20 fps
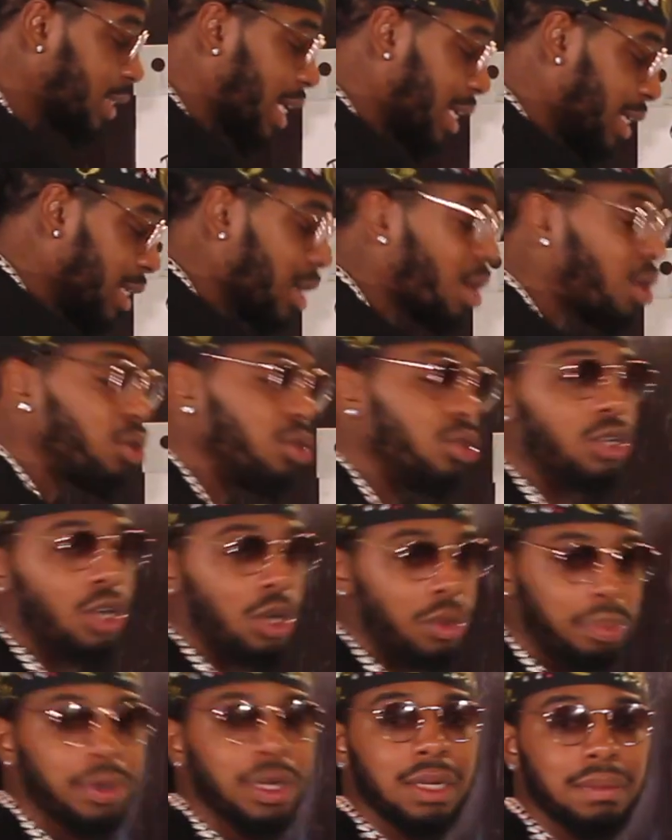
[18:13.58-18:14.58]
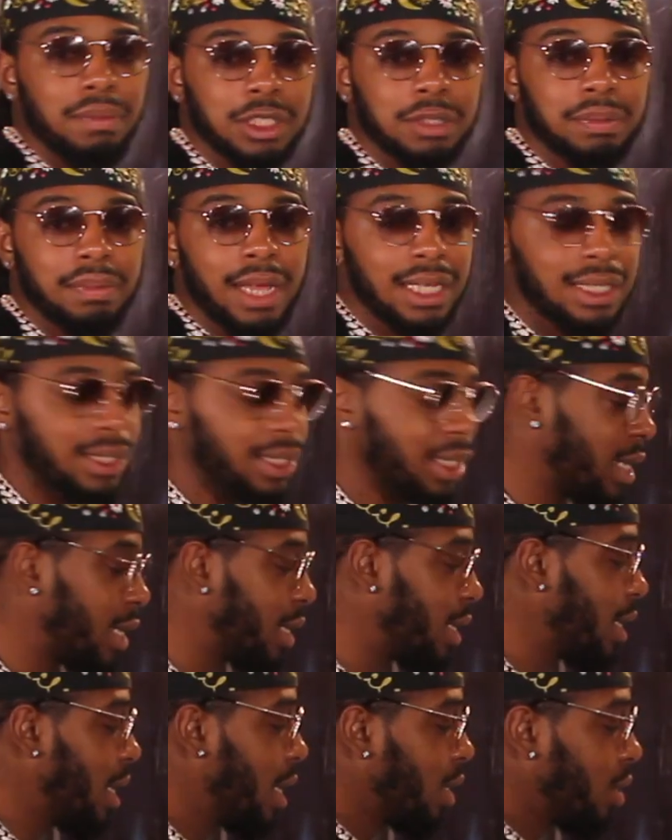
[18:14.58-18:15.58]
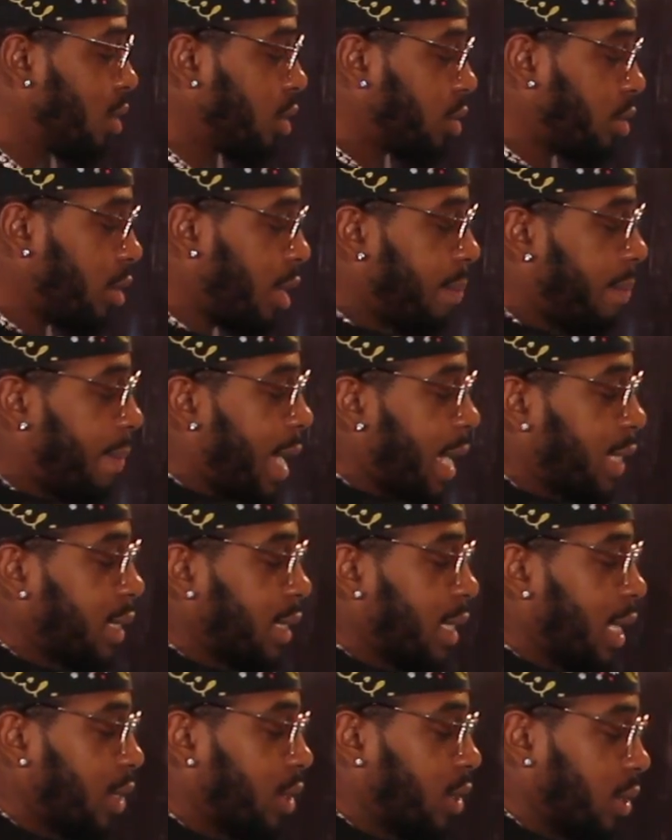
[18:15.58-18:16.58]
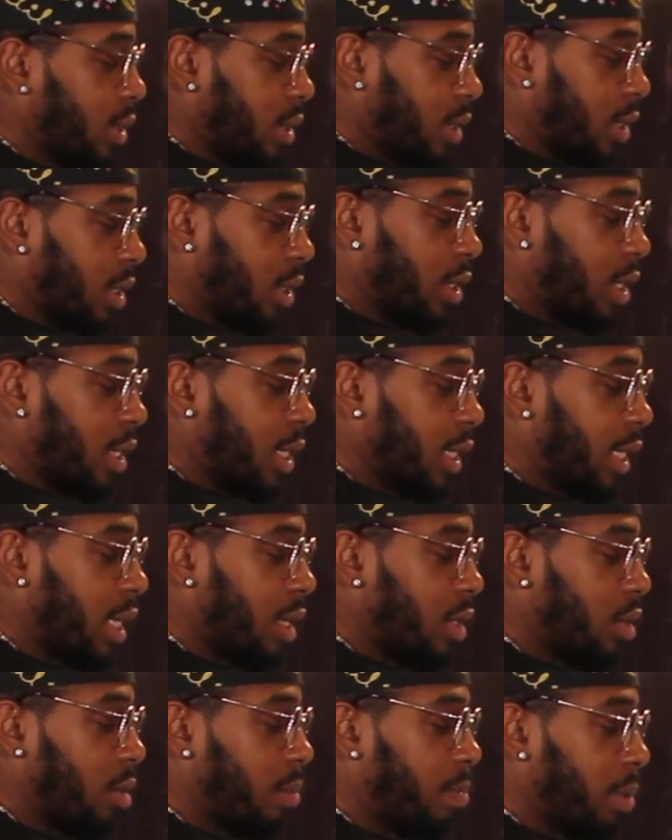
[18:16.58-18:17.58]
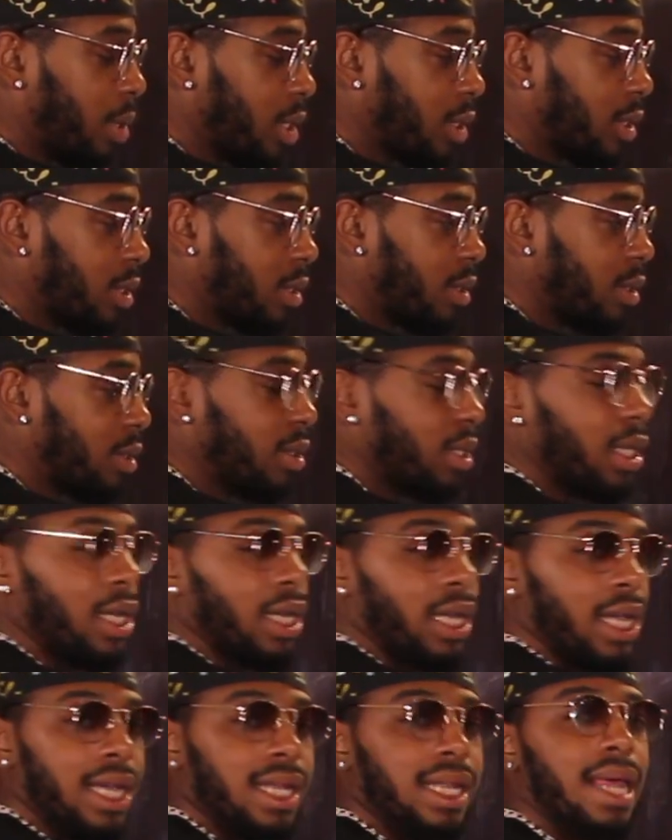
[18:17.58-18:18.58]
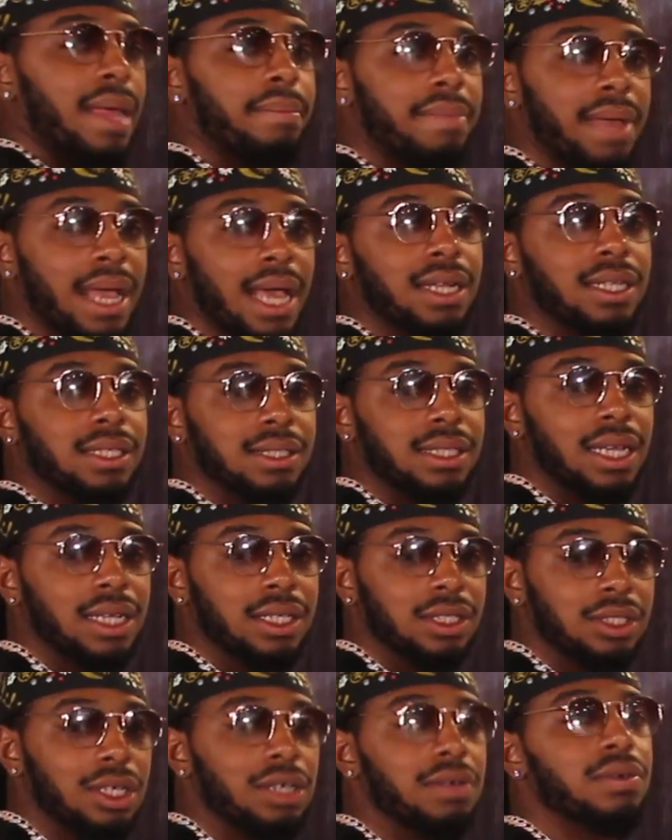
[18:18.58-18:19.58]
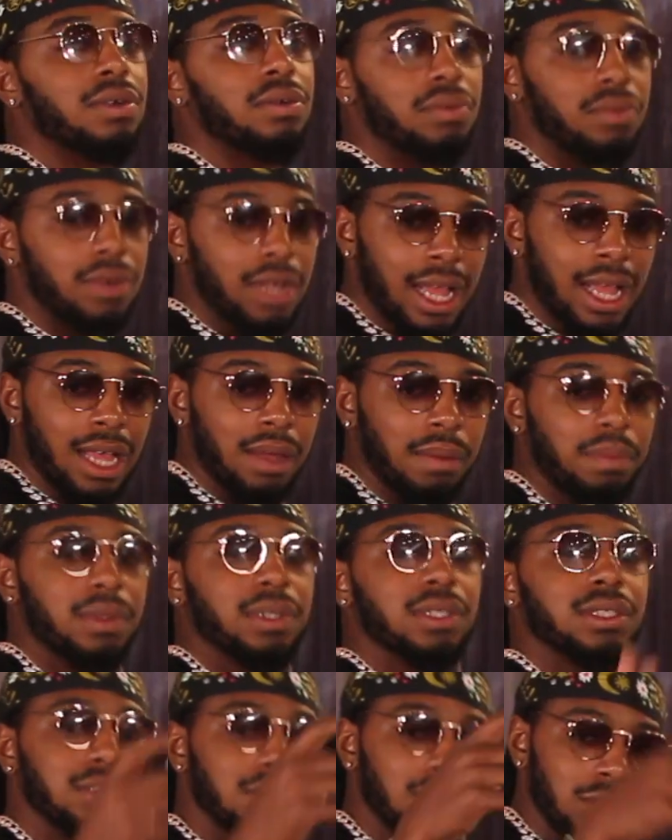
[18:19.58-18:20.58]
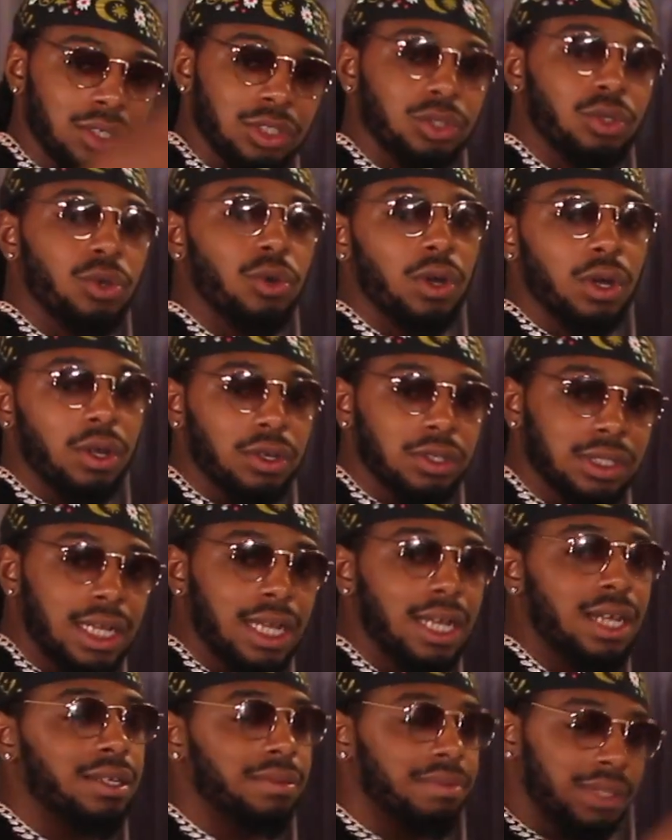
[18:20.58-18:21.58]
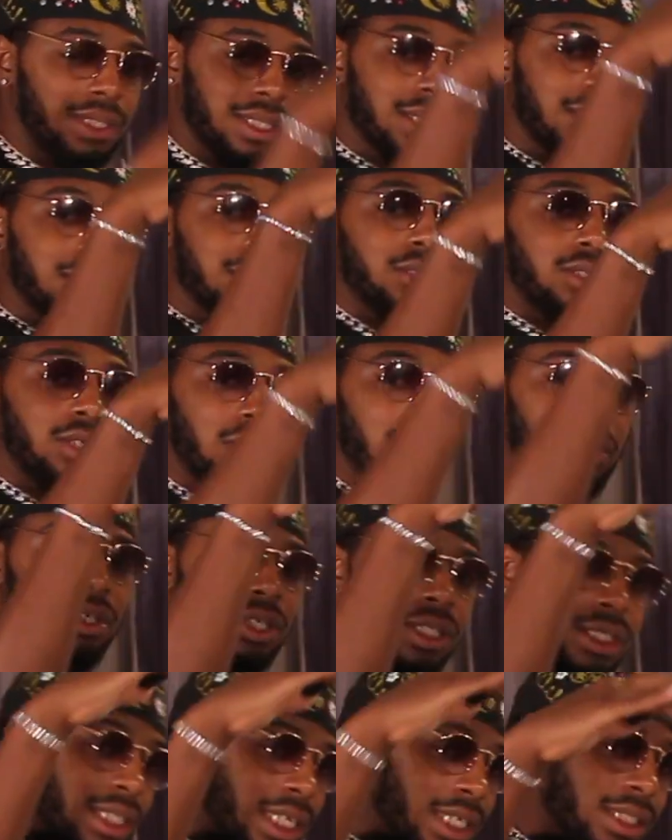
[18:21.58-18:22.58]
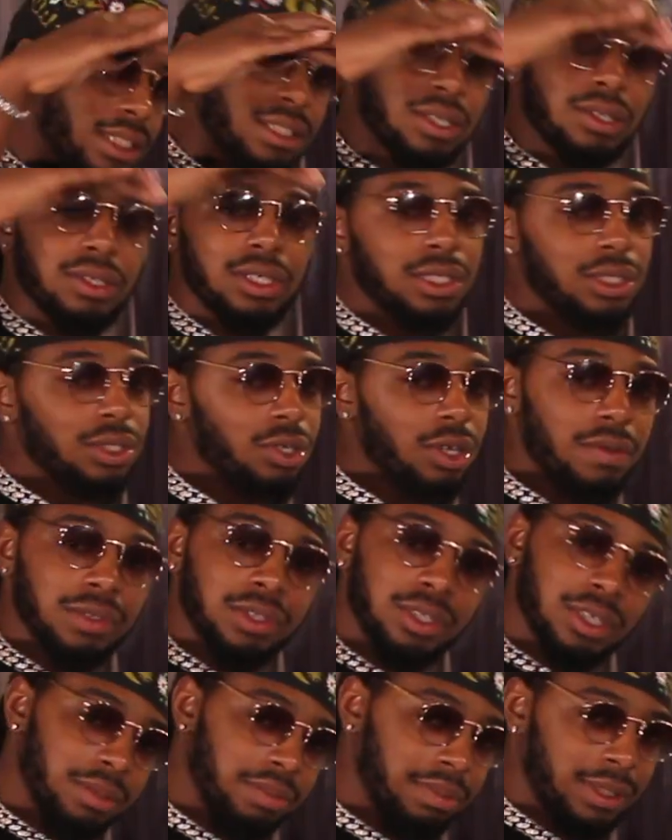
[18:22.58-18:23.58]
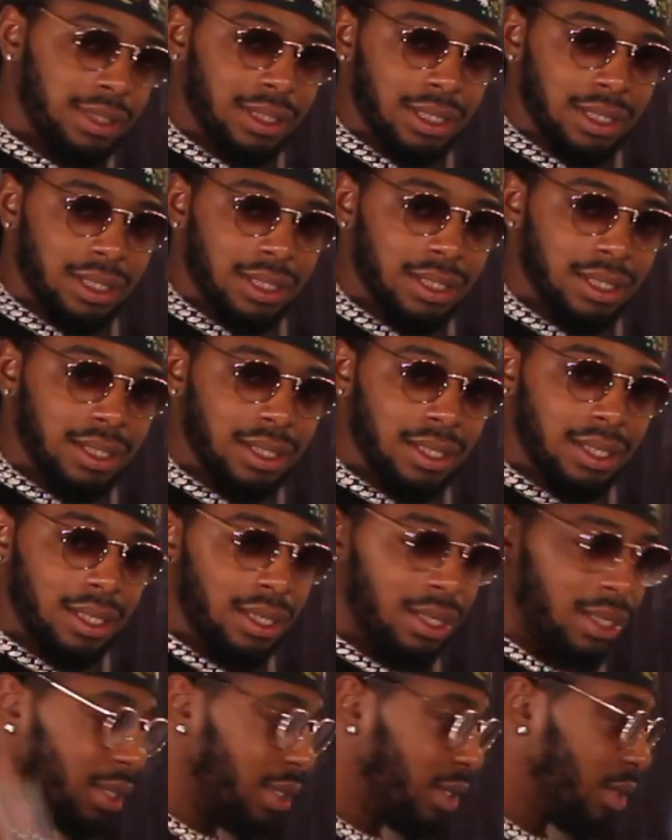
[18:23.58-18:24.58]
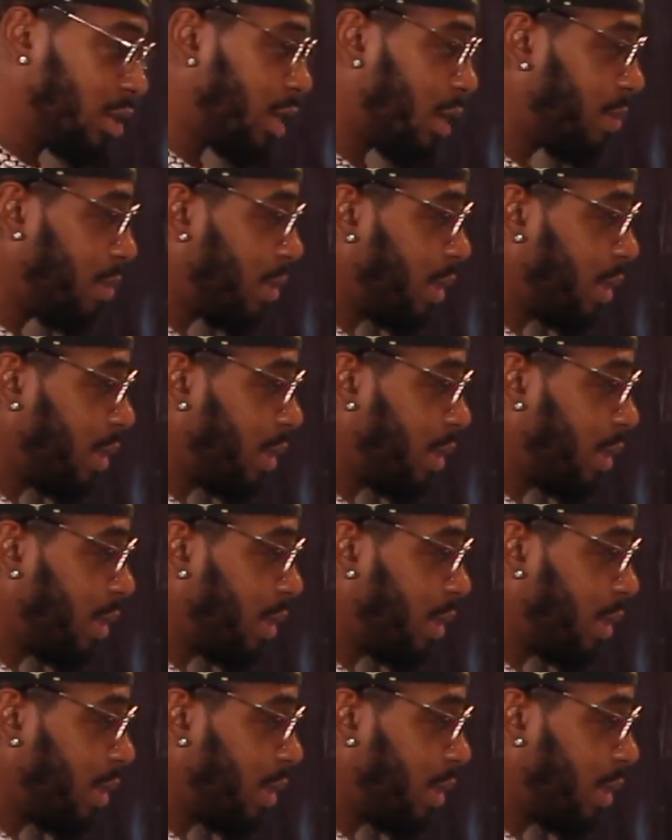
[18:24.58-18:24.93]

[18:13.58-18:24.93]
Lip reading: they know you're going to pretty much max it out. You start maxing out your 30K on your personal and that balance stays over, what happens? You know, your score goes down because, you know, utilization don't need to go over 30%. You know what I